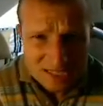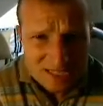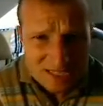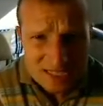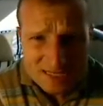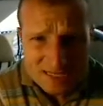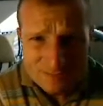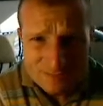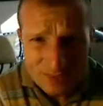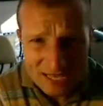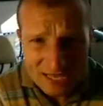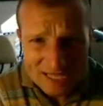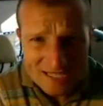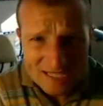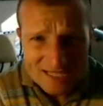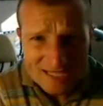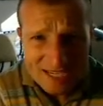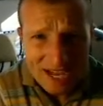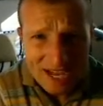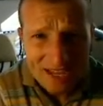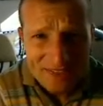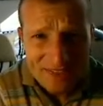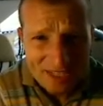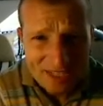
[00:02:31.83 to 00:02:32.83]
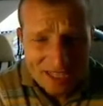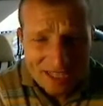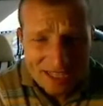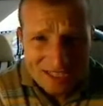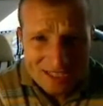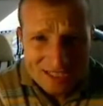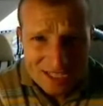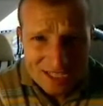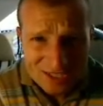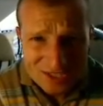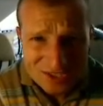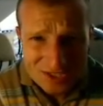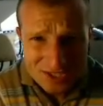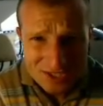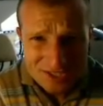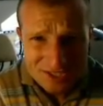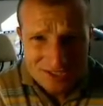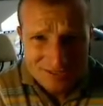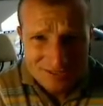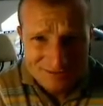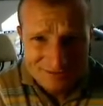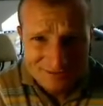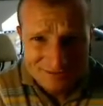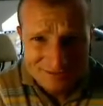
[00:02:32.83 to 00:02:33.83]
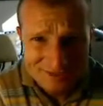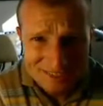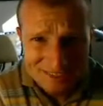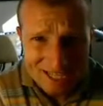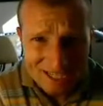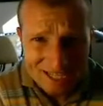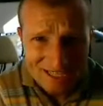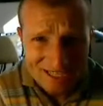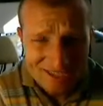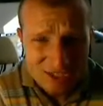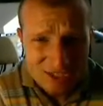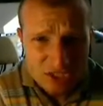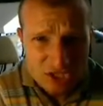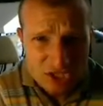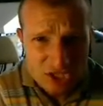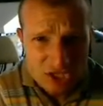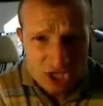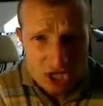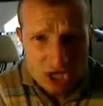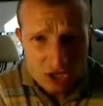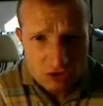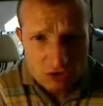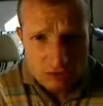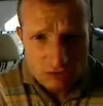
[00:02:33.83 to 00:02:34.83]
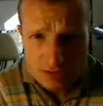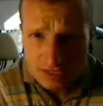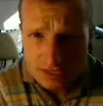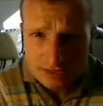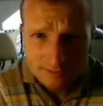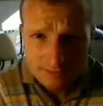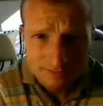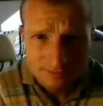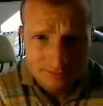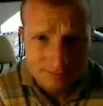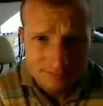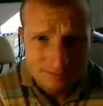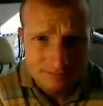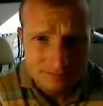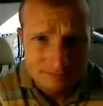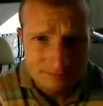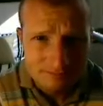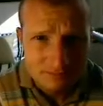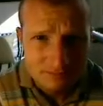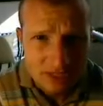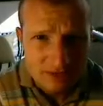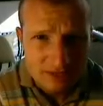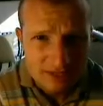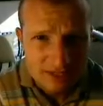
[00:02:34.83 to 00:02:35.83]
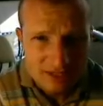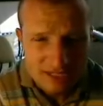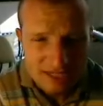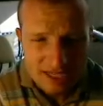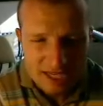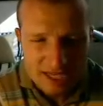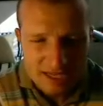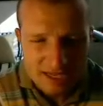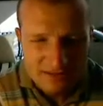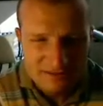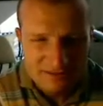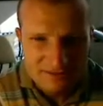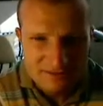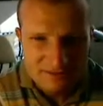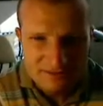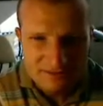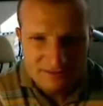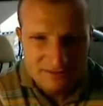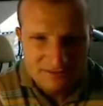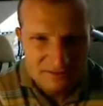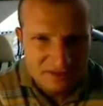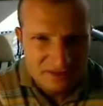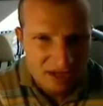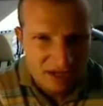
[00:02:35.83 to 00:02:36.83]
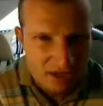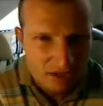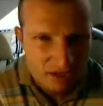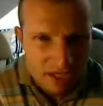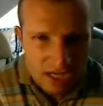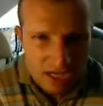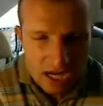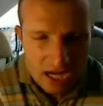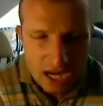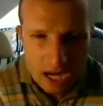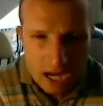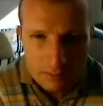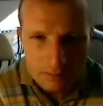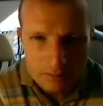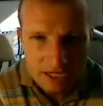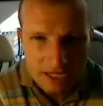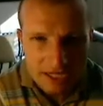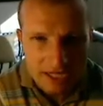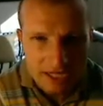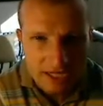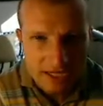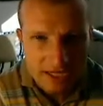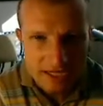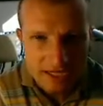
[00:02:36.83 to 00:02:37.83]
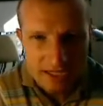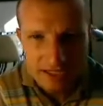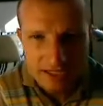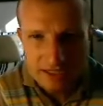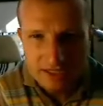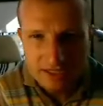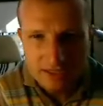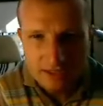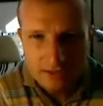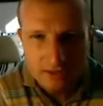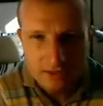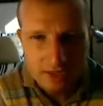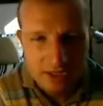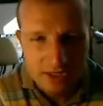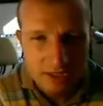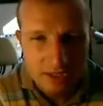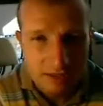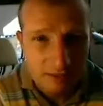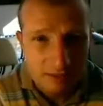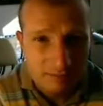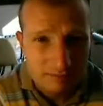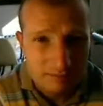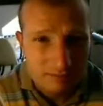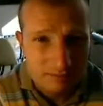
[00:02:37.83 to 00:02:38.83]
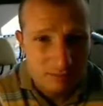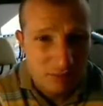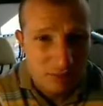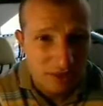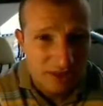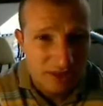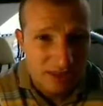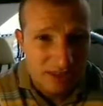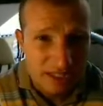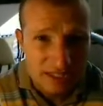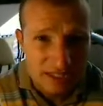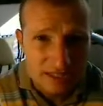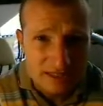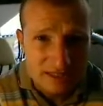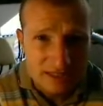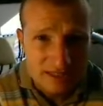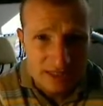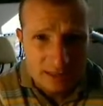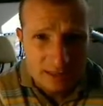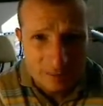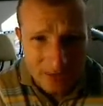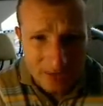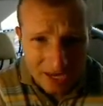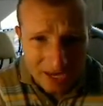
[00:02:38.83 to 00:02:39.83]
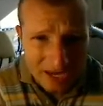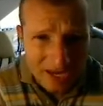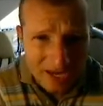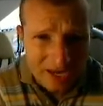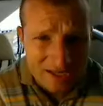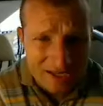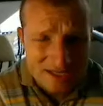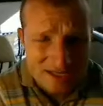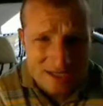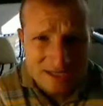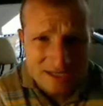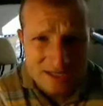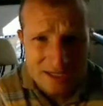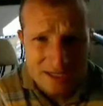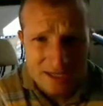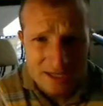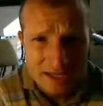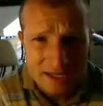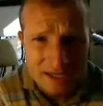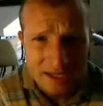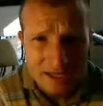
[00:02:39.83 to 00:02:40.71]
It's based on the condition that it snows. Now this can get very complicated. You can put things in the past.